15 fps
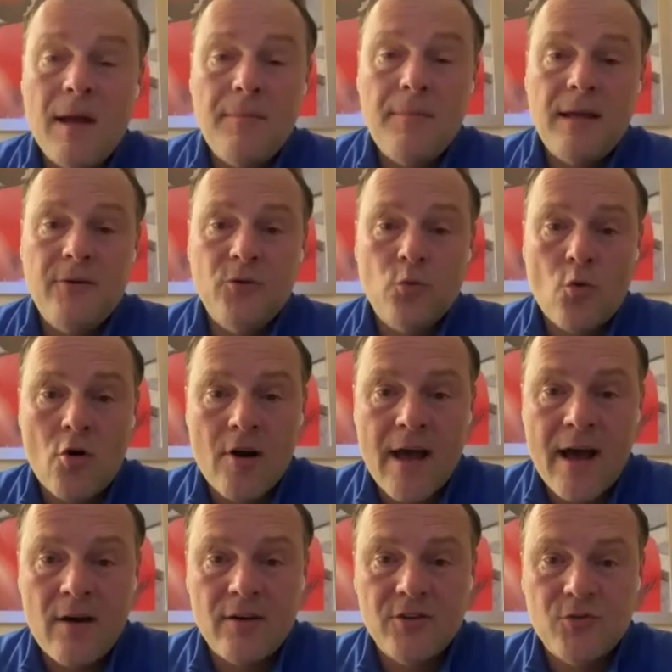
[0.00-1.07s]
maybe he was worn
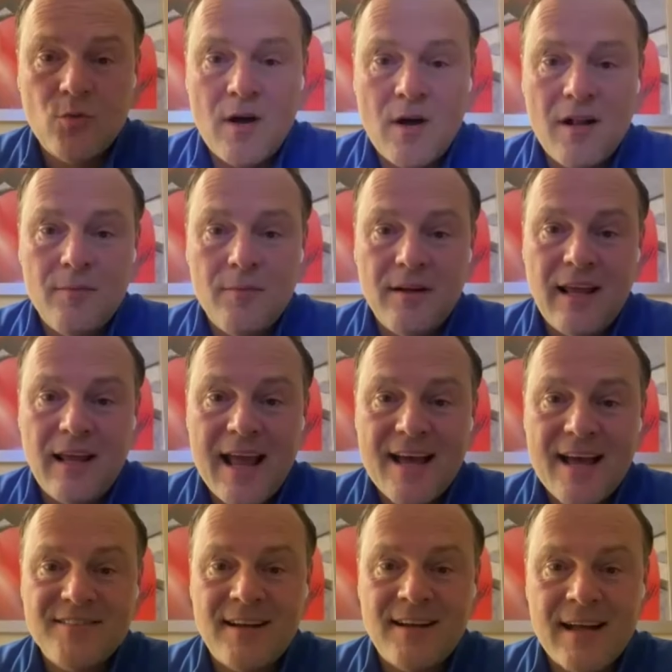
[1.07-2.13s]
out as well. I mean, he
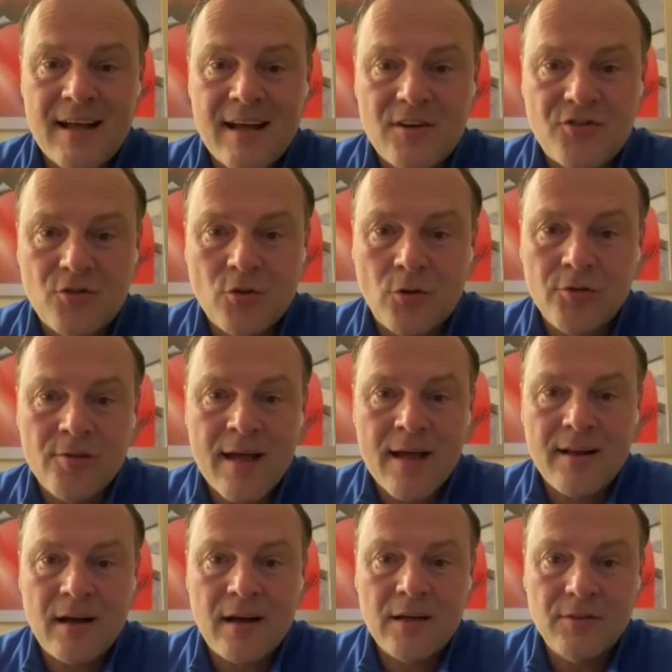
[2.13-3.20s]
has not had his shoulder
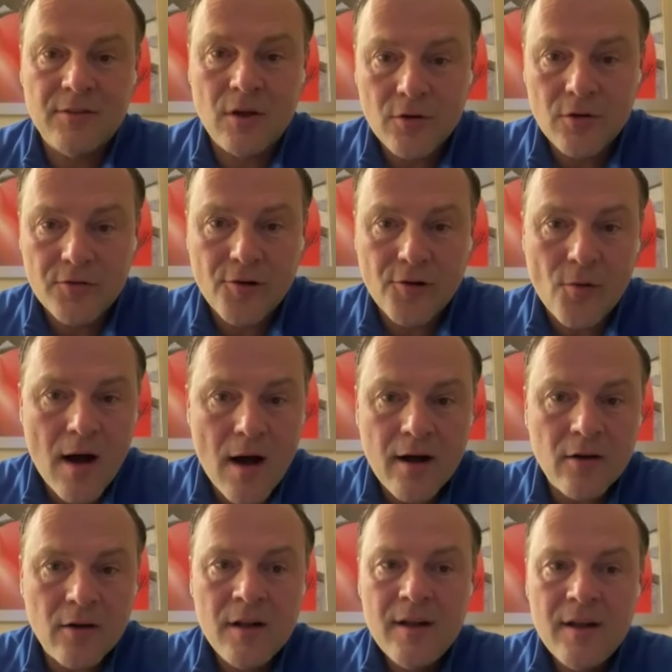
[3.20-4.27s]
that kind of load for a
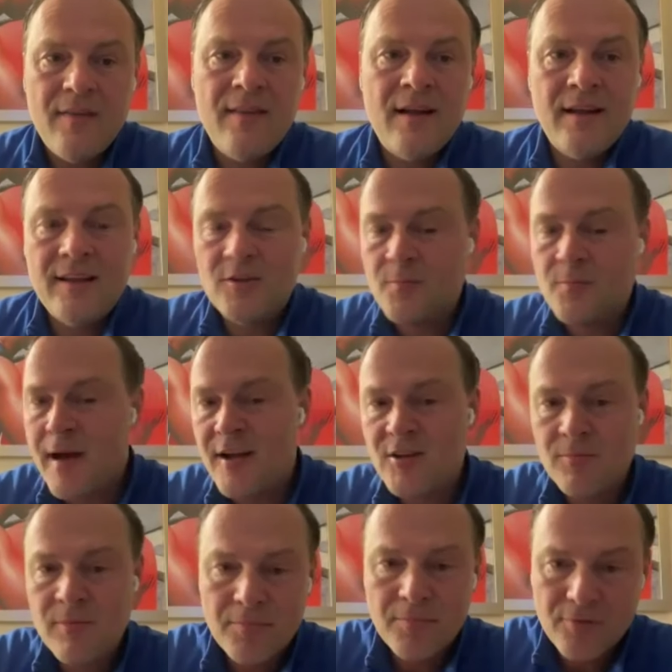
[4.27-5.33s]
while, and that gets back
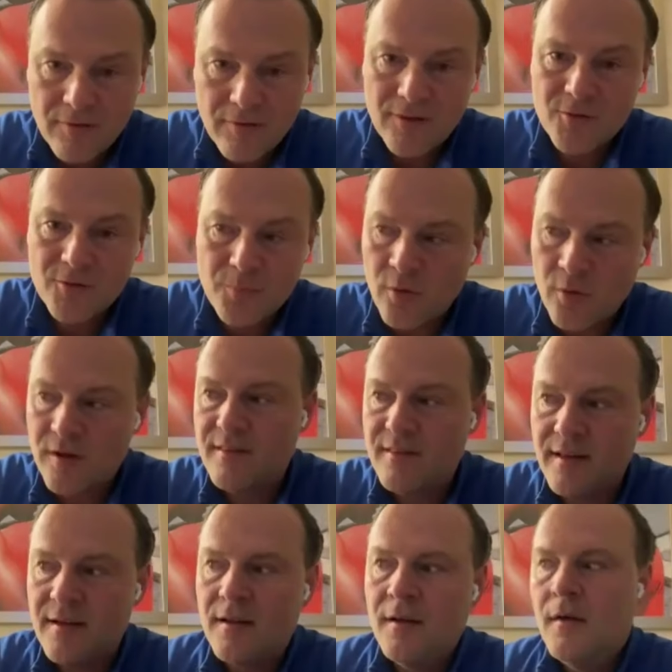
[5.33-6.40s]
to my previous point
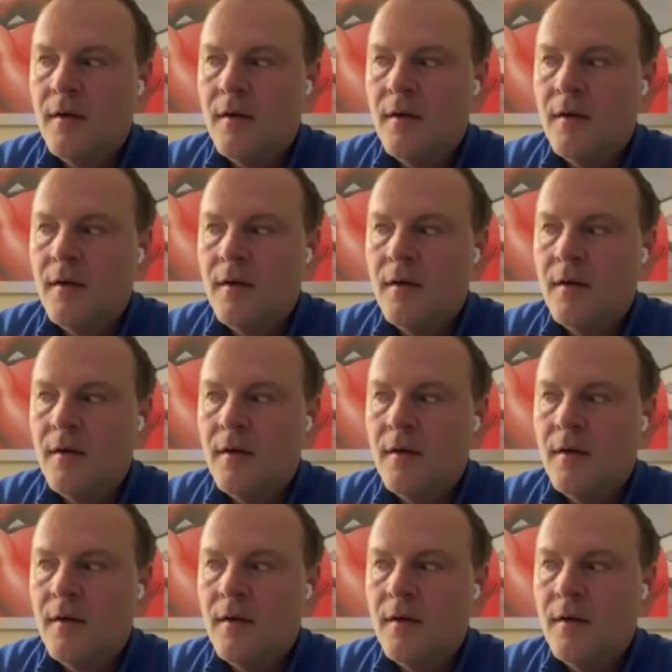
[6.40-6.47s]
that